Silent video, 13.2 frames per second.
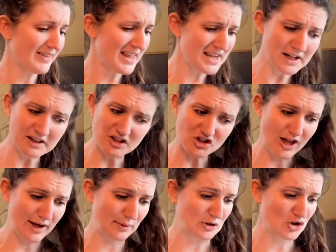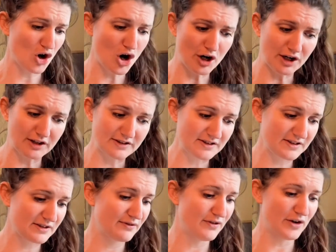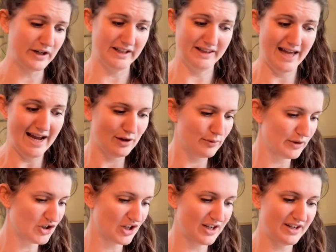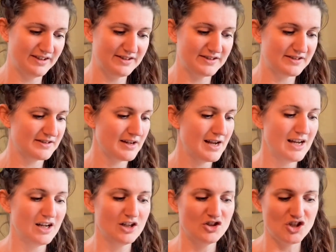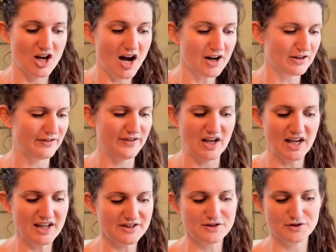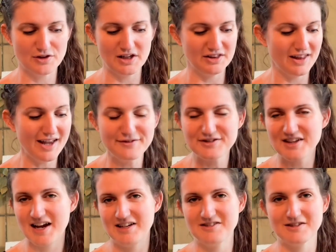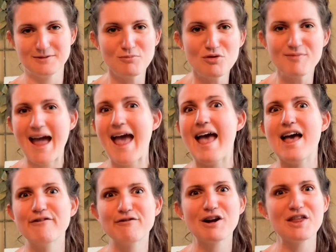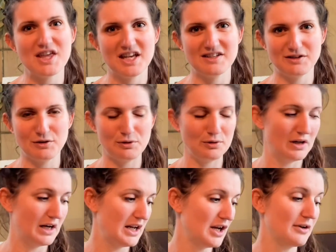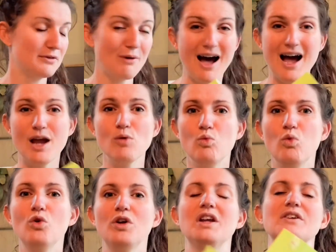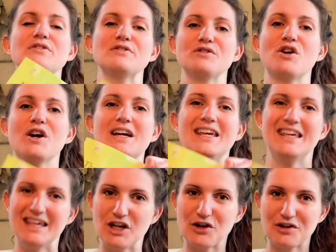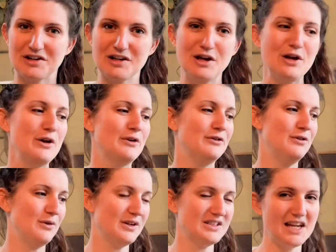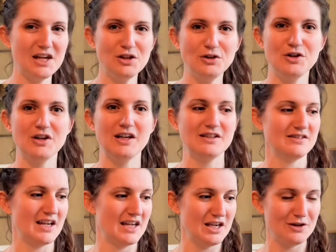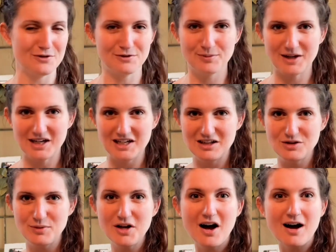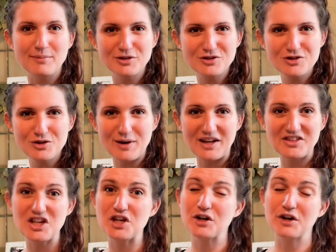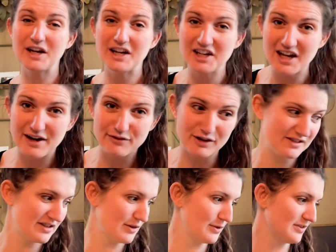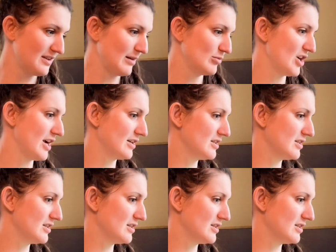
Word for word: English language arts, foreign languages, geography, history, life sciences, movement, everything is included in here. So I would start here. So you can take a look and say, here's what I need to accomplish throughout the year in every single subject.